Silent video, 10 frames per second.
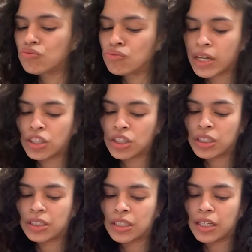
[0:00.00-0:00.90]
like she
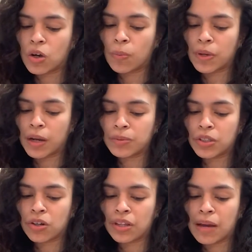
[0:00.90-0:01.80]
did open up to
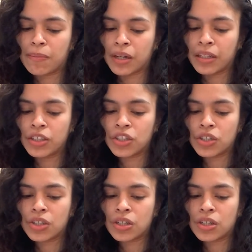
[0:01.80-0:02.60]
her that much.